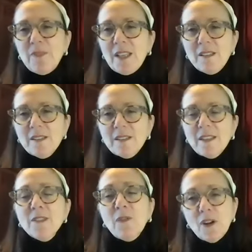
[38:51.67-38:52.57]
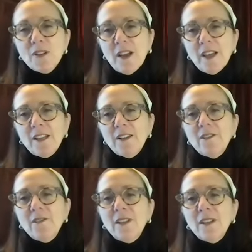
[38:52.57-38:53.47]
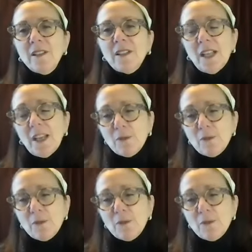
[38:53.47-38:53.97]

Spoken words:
is, as far as I know, and I've